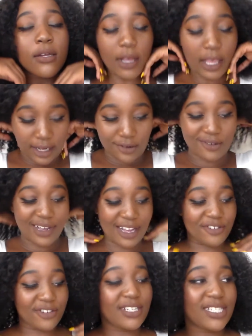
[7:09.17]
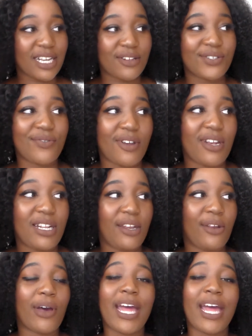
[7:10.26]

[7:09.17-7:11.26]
okay, no, 100 sounds very little.